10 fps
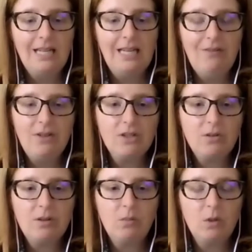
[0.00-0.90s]
If you're
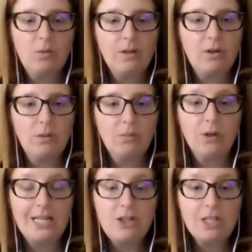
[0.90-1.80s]
doing work with
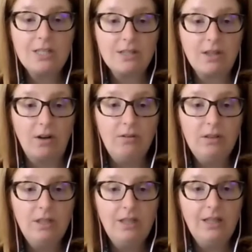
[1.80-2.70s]
corporations,
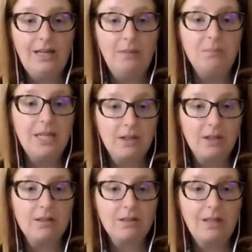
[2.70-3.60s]
though, um,
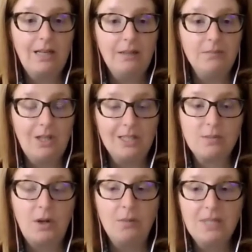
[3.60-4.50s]
bigger, um, not
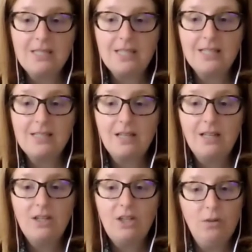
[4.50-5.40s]
small business,
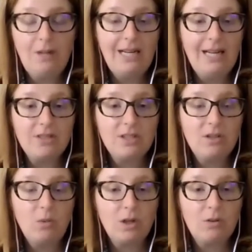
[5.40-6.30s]
you might have to
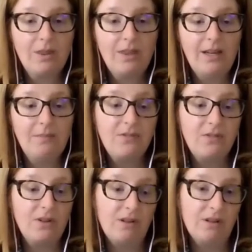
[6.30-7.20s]
do work with them
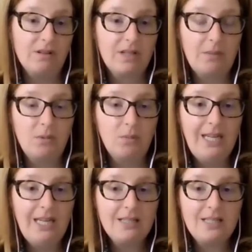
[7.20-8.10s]
for a couple
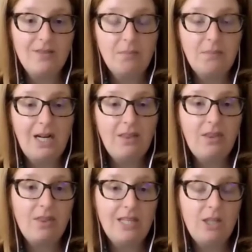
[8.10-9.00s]
weeks, even a
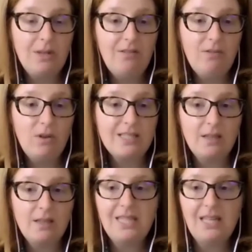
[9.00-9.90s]
month. Then you invoice
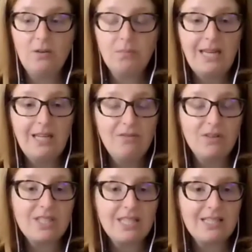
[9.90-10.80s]
them and they don't pay you
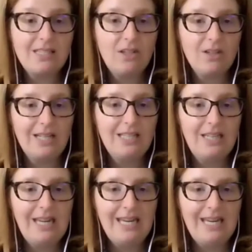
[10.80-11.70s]
for 60 or
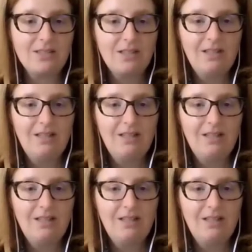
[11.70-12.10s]
90 days.